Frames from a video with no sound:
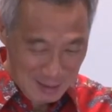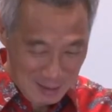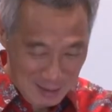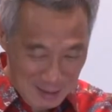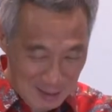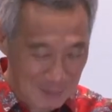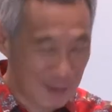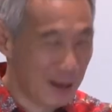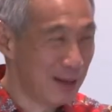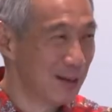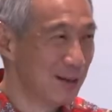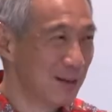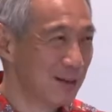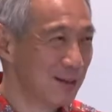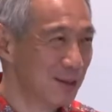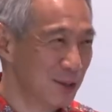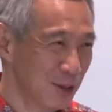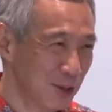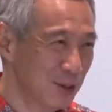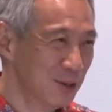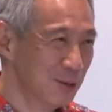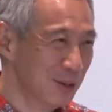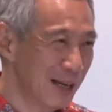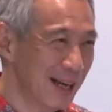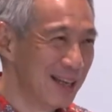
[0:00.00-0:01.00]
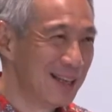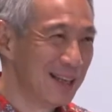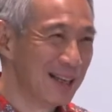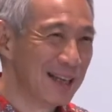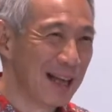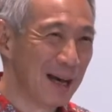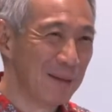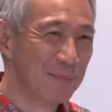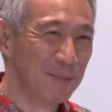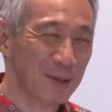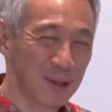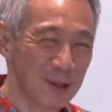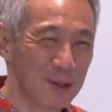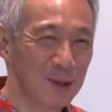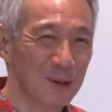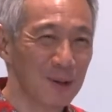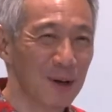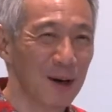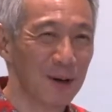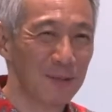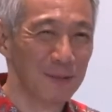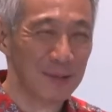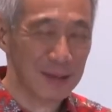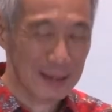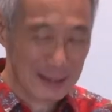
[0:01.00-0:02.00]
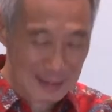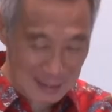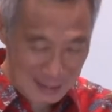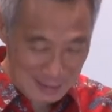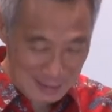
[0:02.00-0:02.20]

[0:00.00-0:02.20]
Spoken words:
But don't let it happen too often.